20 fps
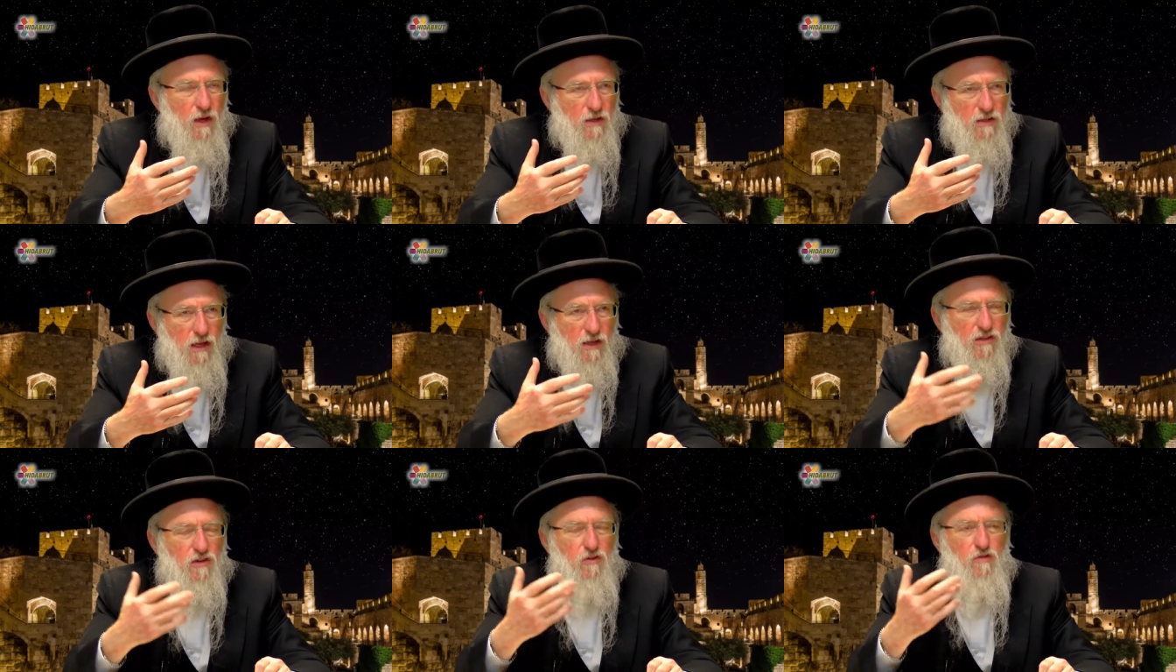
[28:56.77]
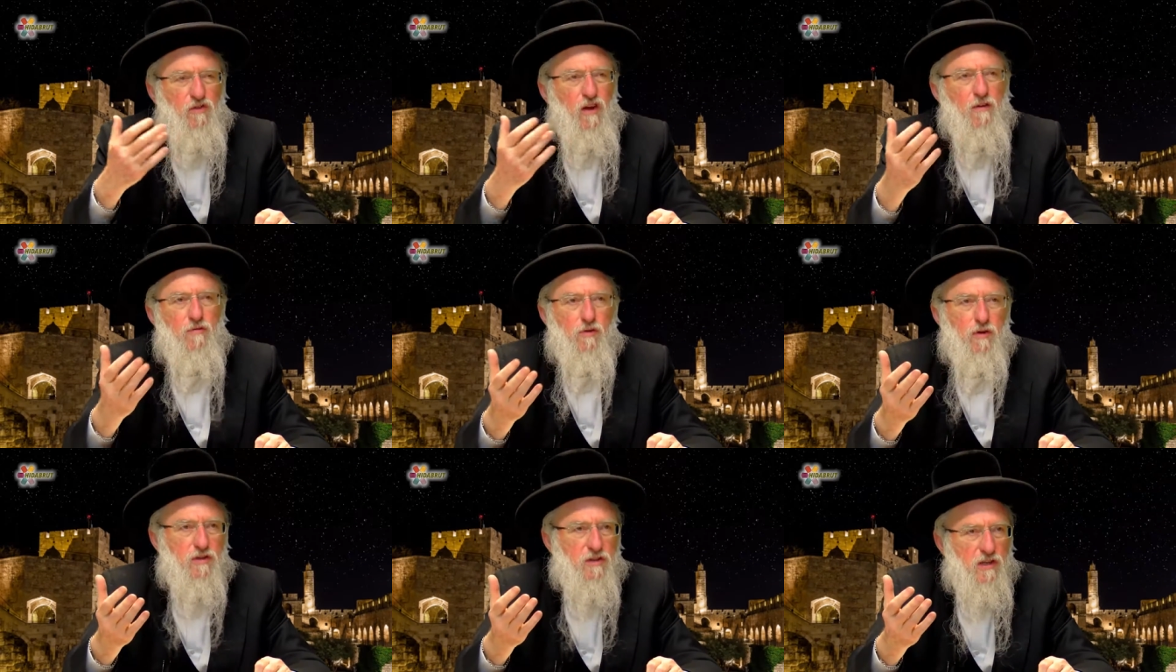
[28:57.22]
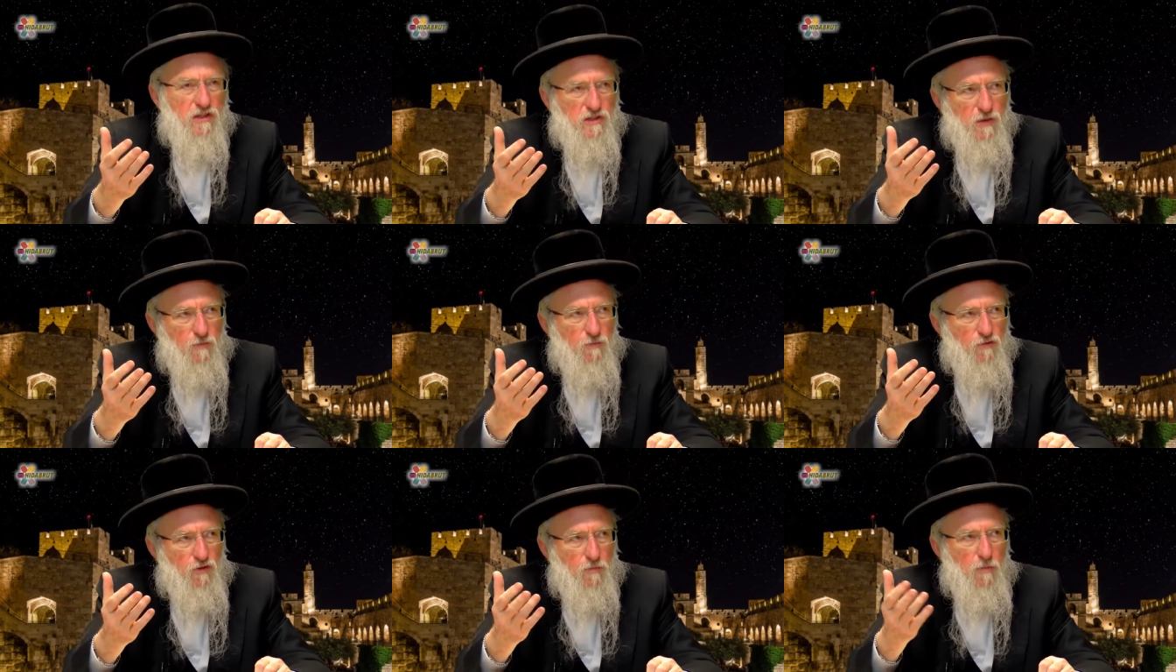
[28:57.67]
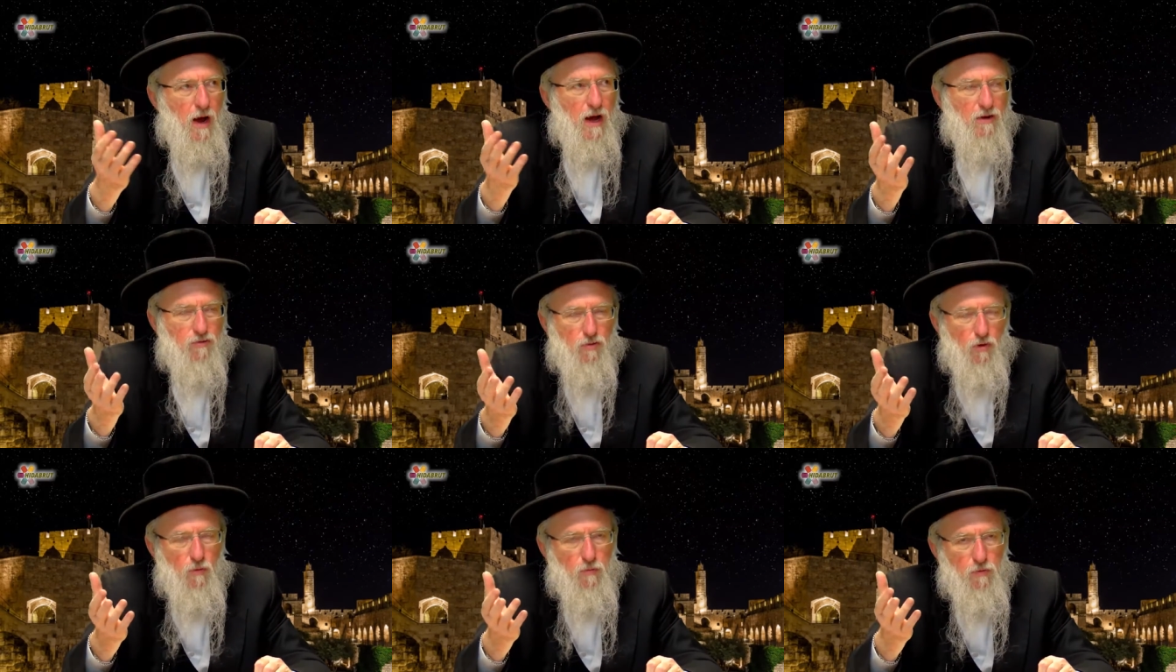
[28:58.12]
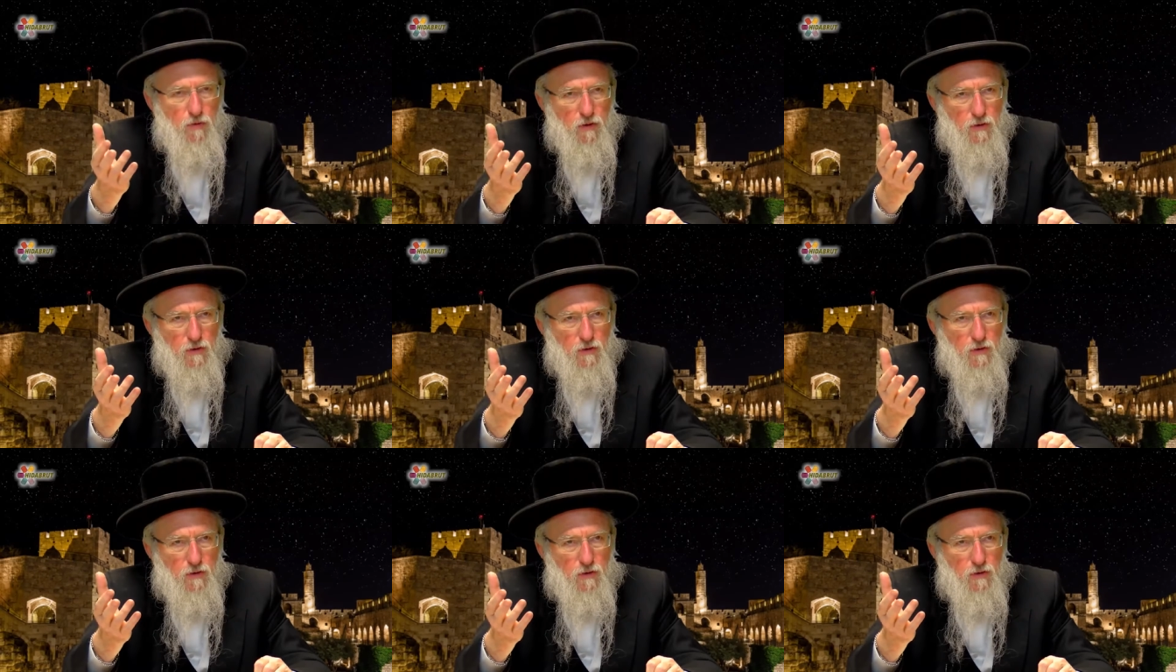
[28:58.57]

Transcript: It's not just favoritism for my group.